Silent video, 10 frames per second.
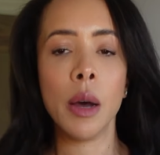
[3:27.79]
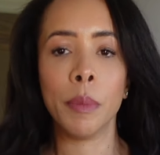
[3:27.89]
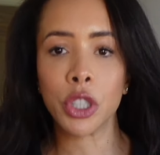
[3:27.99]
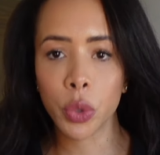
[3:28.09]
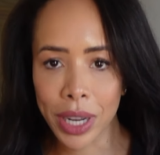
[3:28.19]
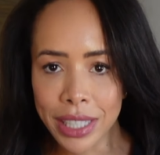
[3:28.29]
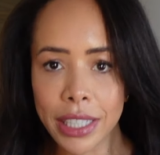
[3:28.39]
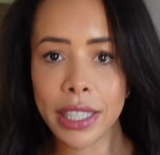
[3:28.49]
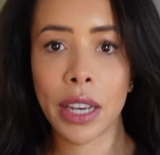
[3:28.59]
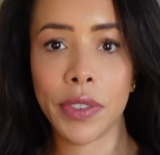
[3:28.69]
But
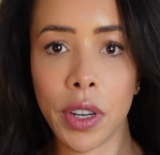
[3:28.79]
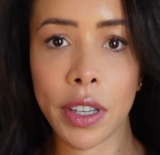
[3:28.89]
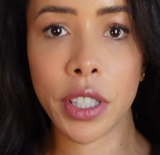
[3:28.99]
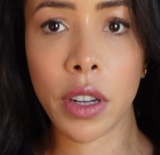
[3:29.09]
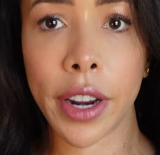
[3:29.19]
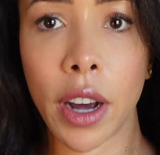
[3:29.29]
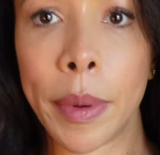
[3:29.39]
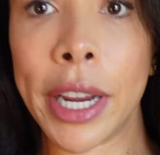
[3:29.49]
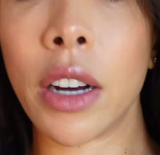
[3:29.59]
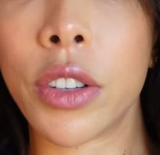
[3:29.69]
$27.99, I
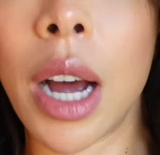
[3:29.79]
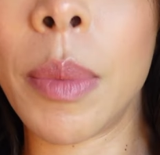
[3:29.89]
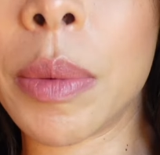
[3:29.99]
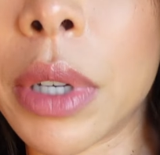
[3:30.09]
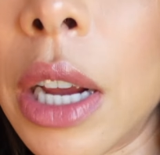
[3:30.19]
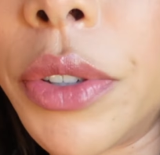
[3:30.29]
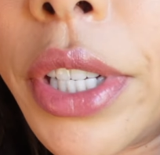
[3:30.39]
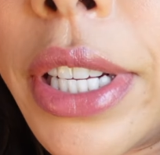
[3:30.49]
mean, I'll come up closer to